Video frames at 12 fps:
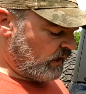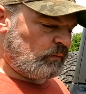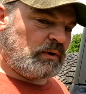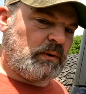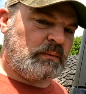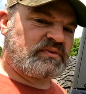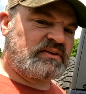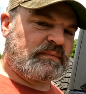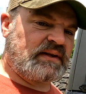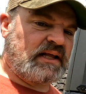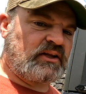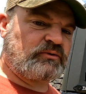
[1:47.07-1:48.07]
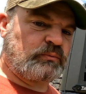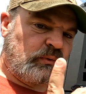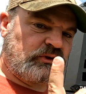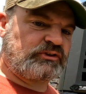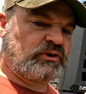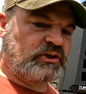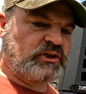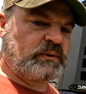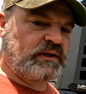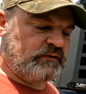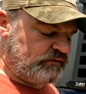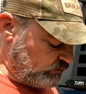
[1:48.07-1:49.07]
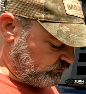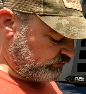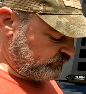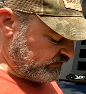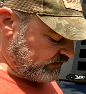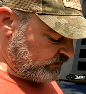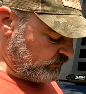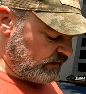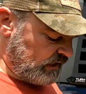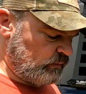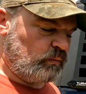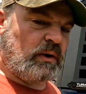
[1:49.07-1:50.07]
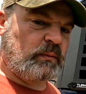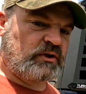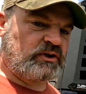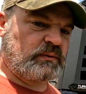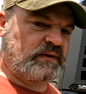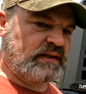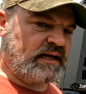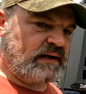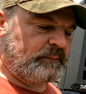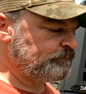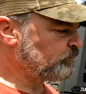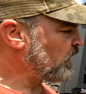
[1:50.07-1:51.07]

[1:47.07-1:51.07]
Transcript: we went with something else. We'll show you in a future video on what we're doing there.